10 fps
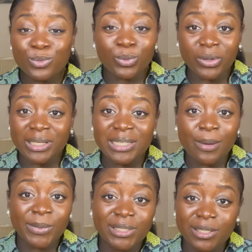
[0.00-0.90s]
will not get their
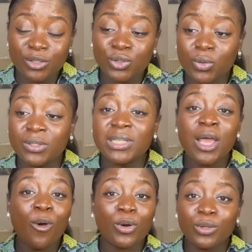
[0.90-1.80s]
medications,
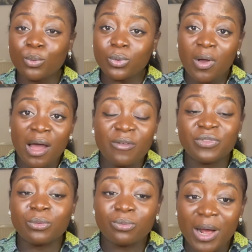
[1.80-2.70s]
or they will not have
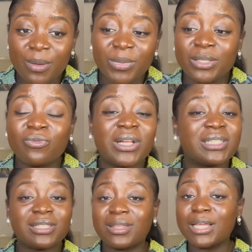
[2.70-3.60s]
the right in fact,
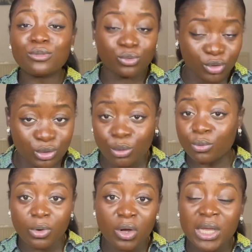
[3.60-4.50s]
things will just go
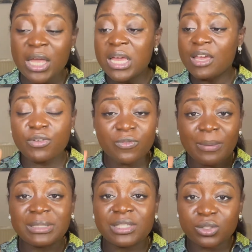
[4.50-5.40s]
wrong if your
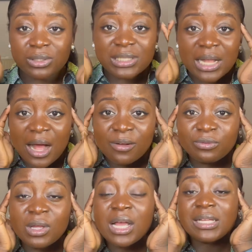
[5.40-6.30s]
pharmacist doesn't have
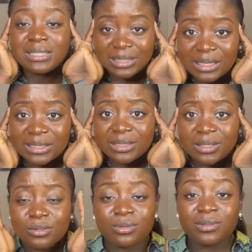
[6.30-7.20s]

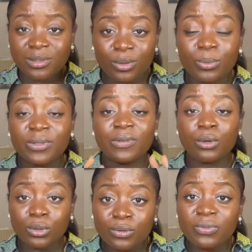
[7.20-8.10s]
sanity to deal with a
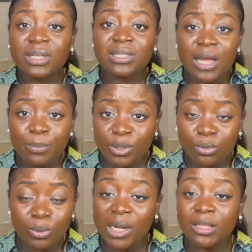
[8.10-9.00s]
lot of things that are being
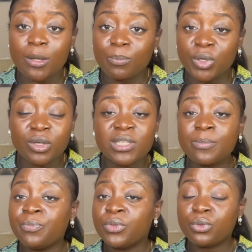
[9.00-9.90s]
thrown at them. Because
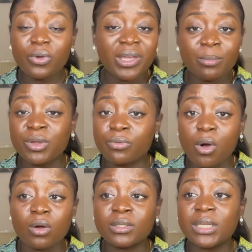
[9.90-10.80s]
don't get me
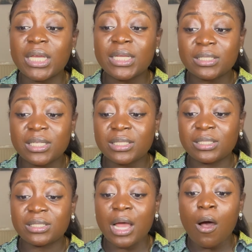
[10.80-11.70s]
wrong,
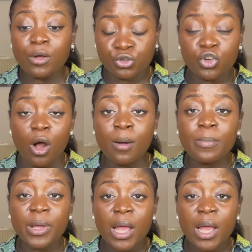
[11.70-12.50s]
it's our job,